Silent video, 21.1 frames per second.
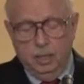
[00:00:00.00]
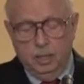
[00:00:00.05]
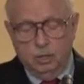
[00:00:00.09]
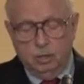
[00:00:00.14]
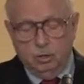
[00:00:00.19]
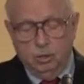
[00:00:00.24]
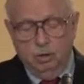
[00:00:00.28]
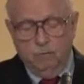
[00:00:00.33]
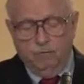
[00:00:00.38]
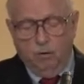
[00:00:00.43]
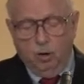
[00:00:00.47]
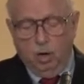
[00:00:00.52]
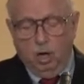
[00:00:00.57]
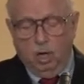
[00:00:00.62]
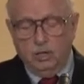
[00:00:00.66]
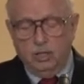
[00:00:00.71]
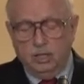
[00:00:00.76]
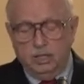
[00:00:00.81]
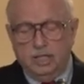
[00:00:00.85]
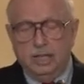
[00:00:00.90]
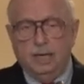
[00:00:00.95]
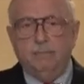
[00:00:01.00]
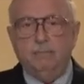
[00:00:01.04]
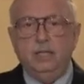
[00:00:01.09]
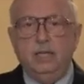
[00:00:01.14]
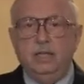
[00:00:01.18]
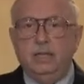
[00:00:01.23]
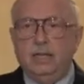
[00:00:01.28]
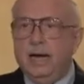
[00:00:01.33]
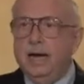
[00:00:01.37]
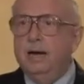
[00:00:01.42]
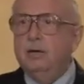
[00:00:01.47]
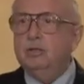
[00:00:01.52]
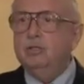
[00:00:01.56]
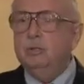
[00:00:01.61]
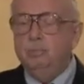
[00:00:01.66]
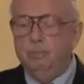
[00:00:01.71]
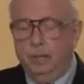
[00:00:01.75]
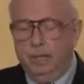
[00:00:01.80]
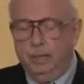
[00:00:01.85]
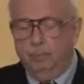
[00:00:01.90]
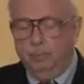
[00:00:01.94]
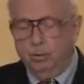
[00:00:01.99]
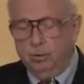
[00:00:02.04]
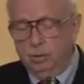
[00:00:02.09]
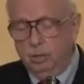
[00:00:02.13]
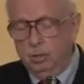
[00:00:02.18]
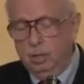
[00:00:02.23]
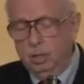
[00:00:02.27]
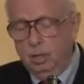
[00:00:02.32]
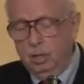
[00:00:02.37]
So if all the 70,000 people